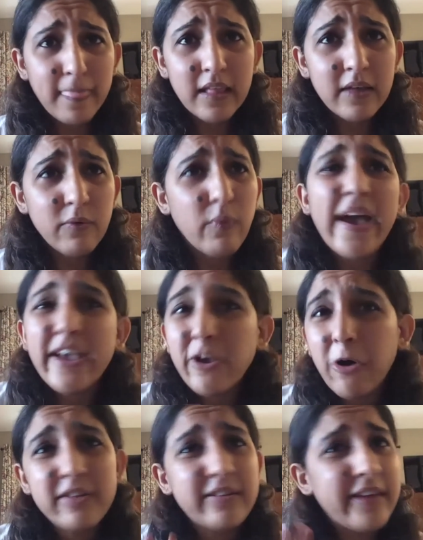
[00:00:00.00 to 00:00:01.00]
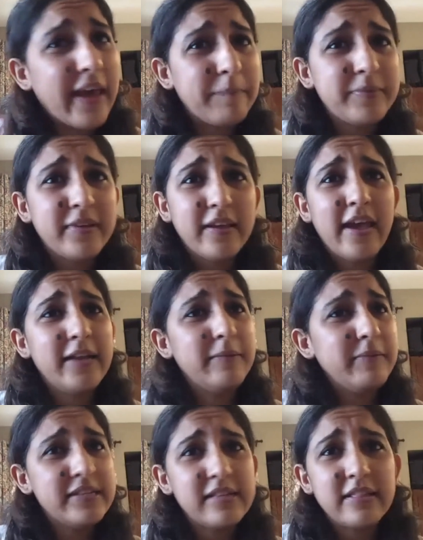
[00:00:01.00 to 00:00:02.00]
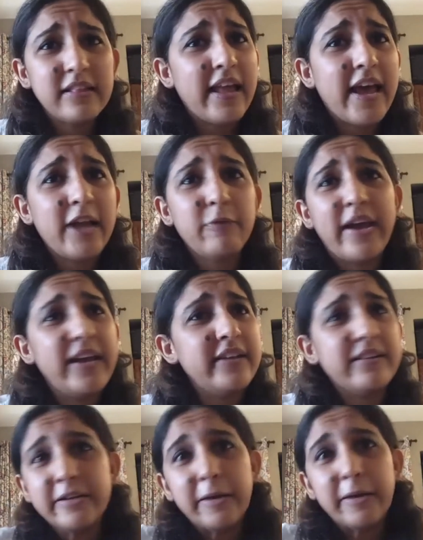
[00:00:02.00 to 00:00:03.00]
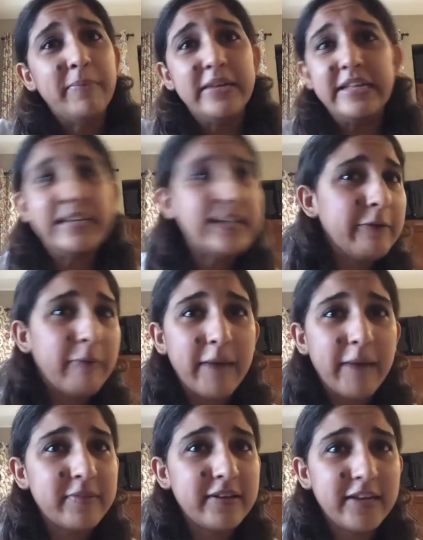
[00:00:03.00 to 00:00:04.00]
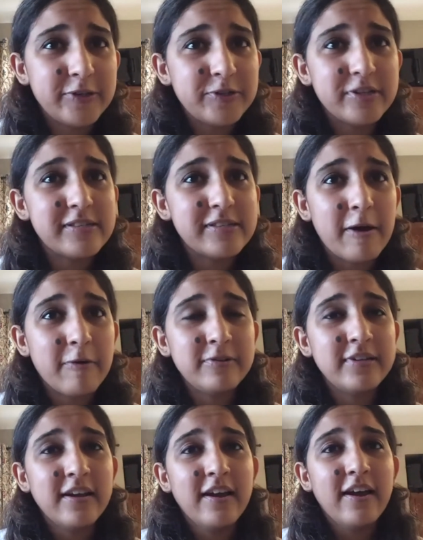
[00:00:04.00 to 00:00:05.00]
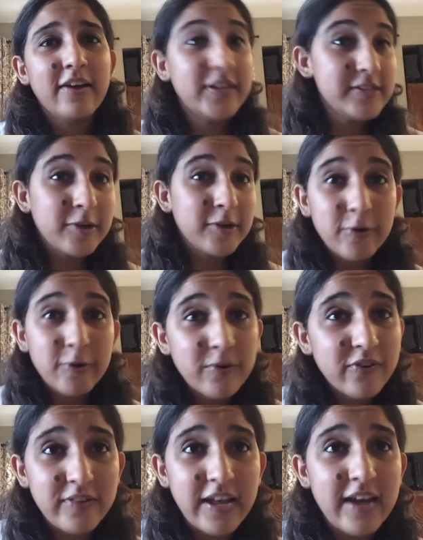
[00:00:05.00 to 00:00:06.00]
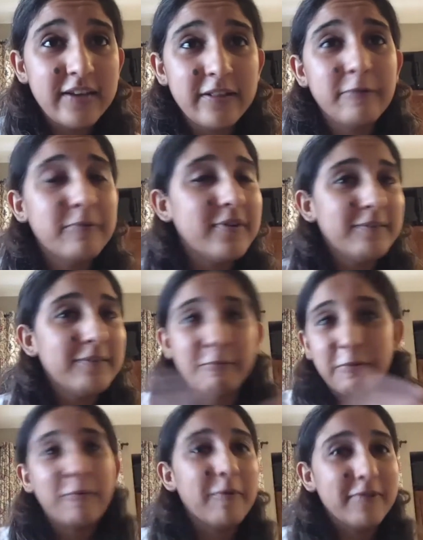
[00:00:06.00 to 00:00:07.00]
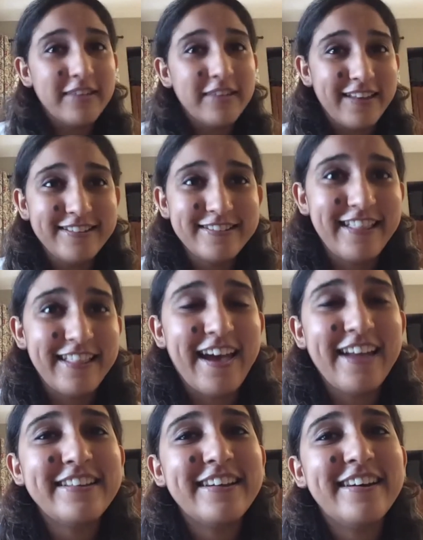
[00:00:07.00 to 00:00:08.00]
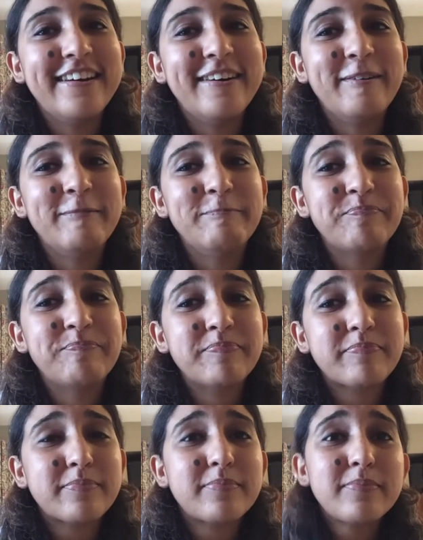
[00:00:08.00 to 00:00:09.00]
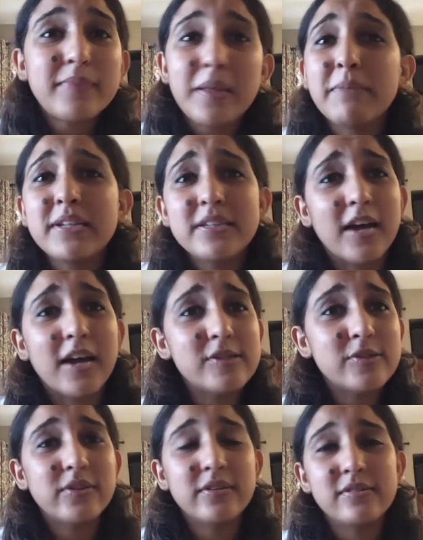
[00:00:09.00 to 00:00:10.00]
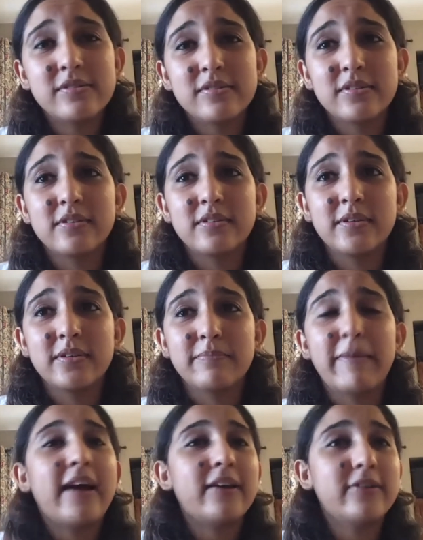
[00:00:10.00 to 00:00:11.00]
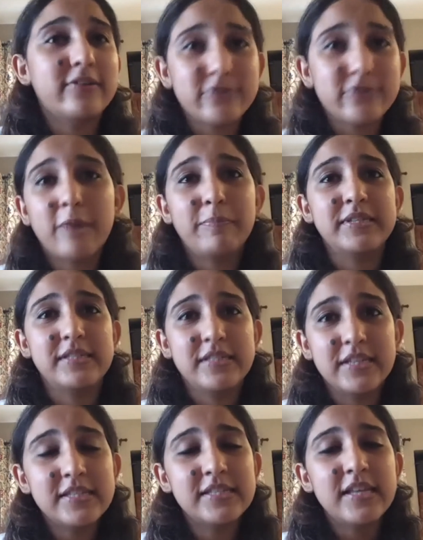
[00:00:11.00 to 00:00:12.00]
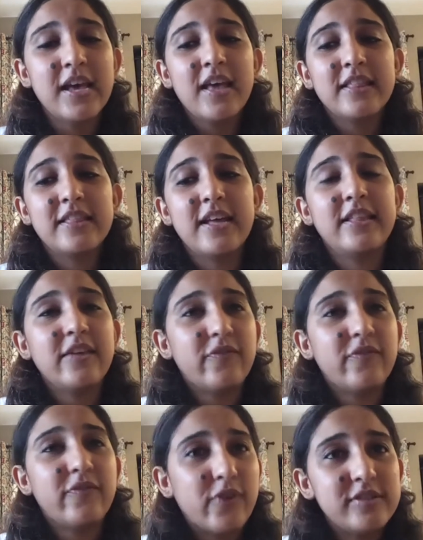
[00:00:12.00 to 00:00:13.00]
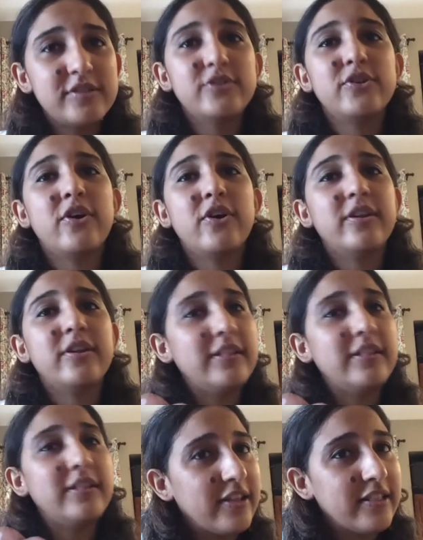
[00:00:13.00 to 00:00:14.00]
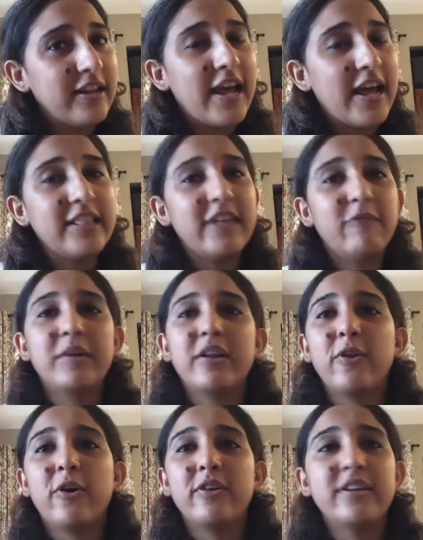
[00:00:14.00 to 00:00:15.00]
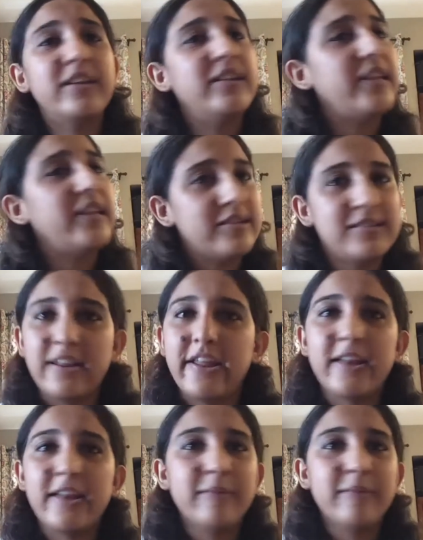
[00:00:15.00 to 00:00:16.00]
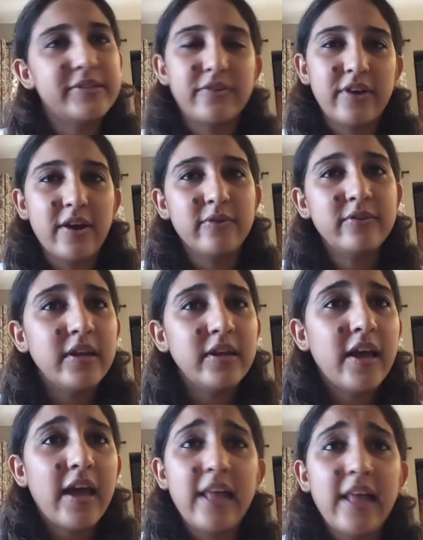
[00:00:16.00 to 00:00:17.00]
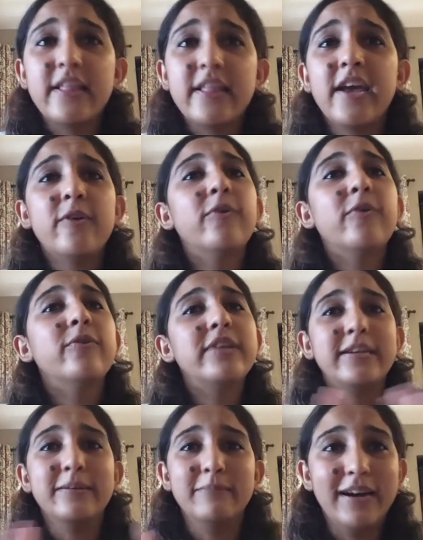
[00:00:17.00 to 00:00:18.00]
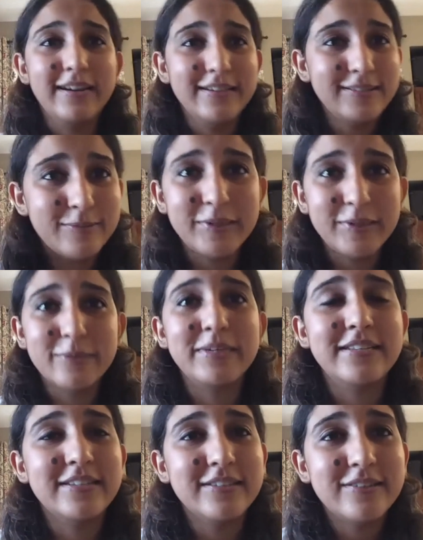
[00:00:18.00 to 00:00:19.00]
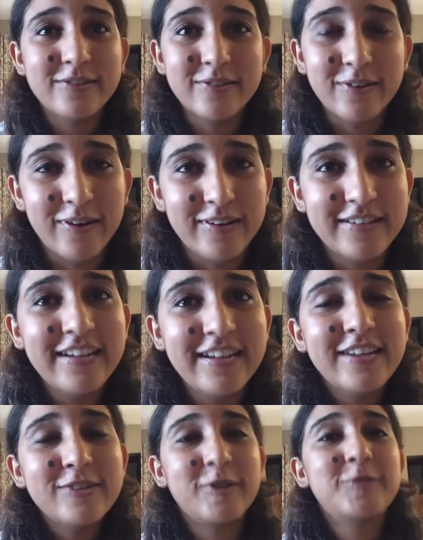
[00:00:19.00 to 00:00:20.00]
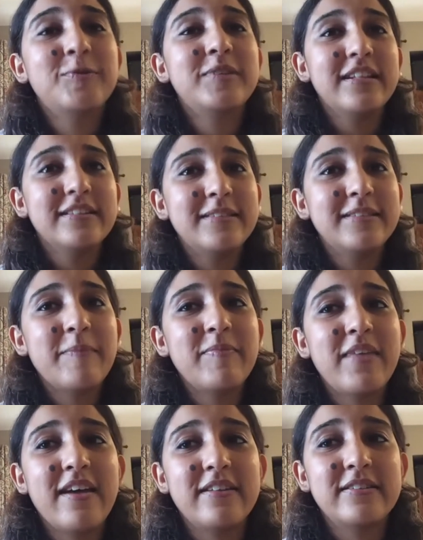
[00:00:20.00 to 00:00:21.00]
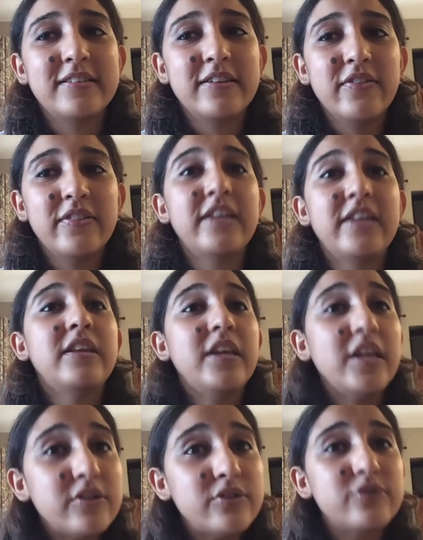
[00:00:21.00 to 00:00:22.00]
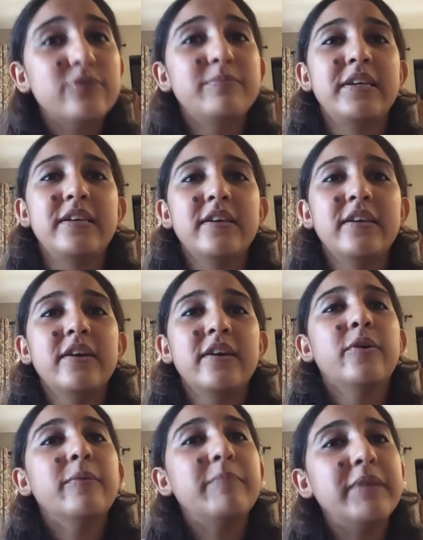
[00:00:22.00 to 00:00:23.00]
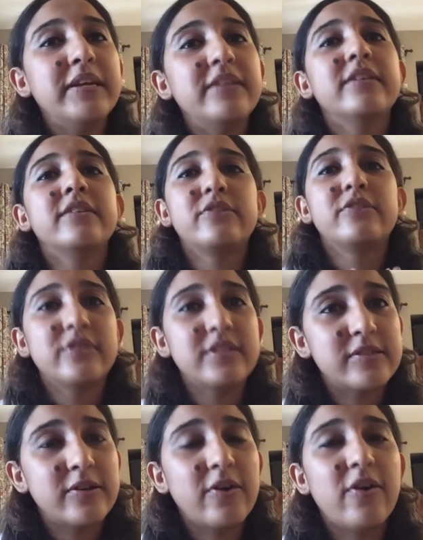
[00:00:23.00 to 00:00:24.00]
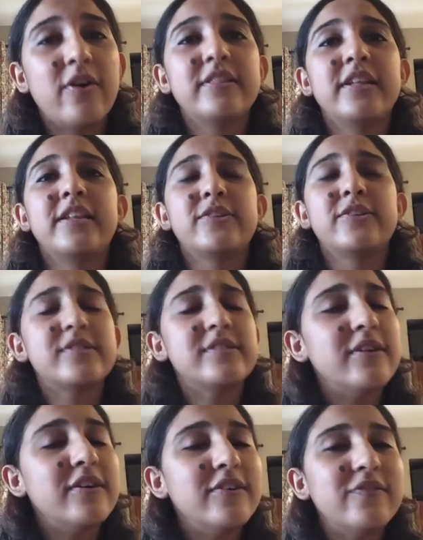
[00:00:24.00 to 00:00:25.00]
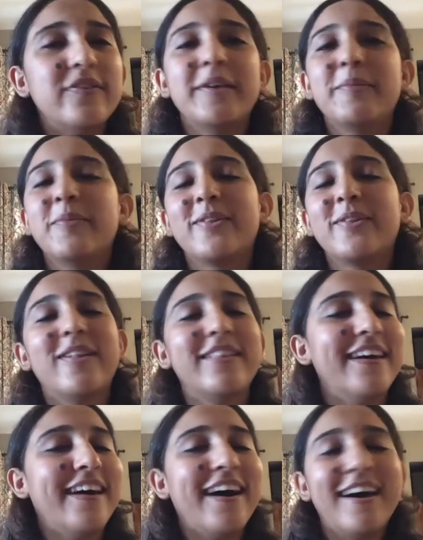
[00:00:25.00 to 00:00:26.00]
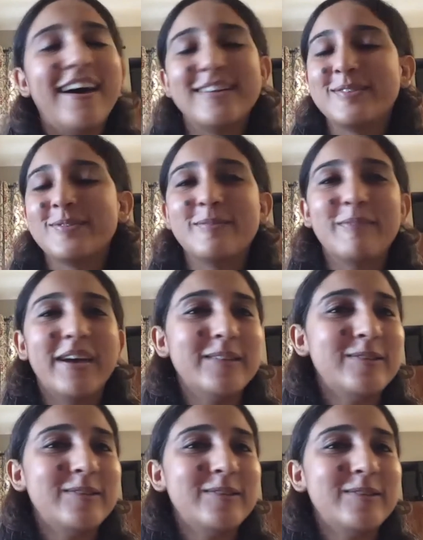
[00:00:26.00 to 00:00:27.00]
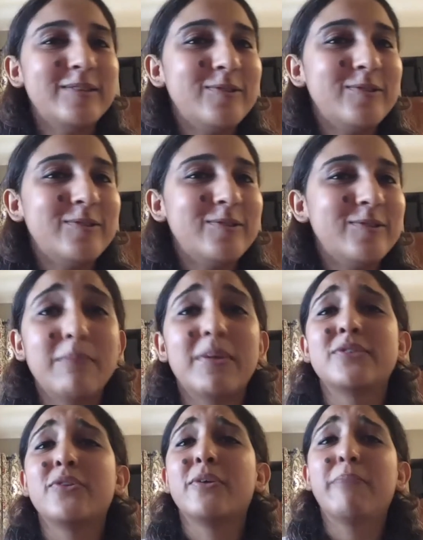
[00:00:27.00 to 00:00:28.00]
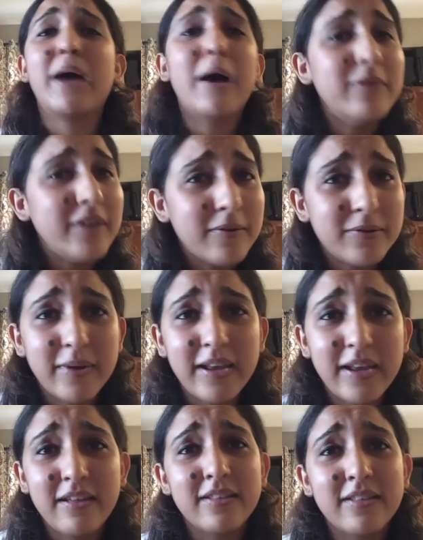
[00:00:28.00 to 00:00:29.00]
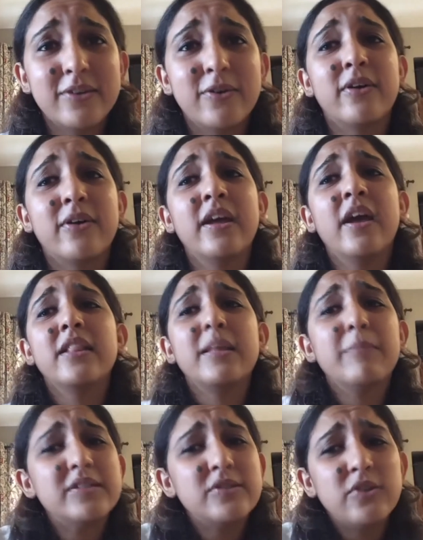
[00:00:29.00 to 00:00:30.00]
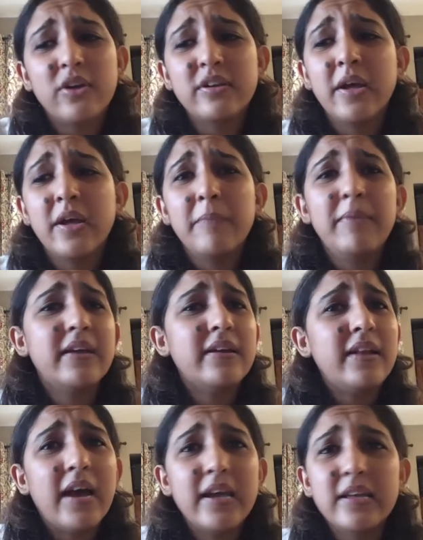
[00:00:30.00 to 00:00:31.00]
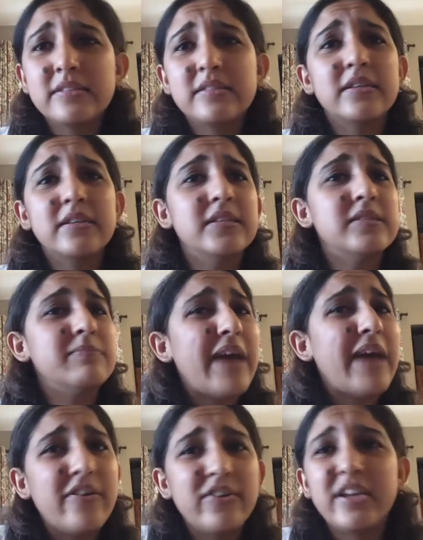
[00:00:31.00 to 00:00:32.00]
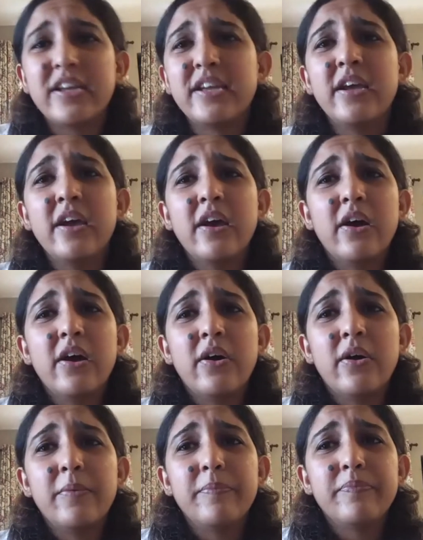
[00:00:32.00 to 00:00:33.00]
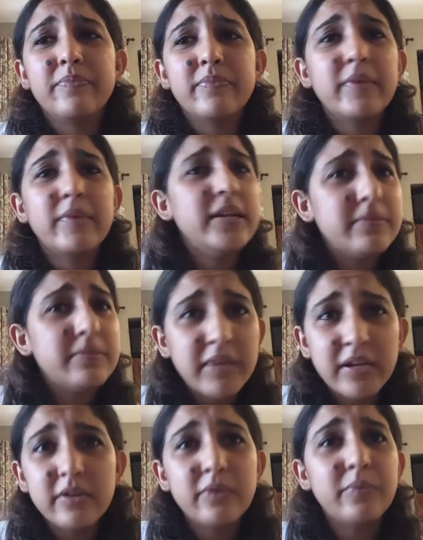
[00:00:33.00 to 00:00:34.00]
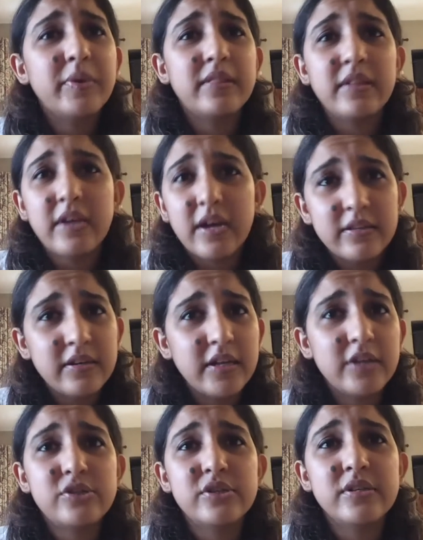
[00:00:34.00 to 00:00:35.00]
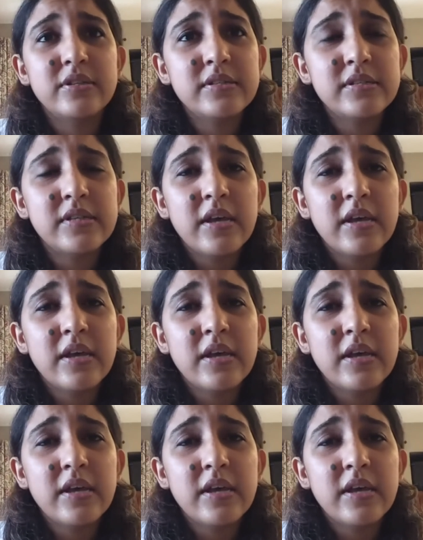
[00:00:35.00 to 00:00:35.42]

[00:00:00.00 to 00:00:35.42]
God kept enemies in the land, why he didn't completely wipe the nations out, there's a clue of that in the word, but we won't get into that. But yeah, so the backdrop is this, that they've crossed the Jordan, they're in the land, they've been allotted, there are still enemies around, and their only command is to be obedient to God. Joshua tells them that they need to be obedient to this God, they need to serve him with all their heart, soul, mind, strength, they must not bow down to any other God, they must not make alliances, marry, intermingle with the other nations.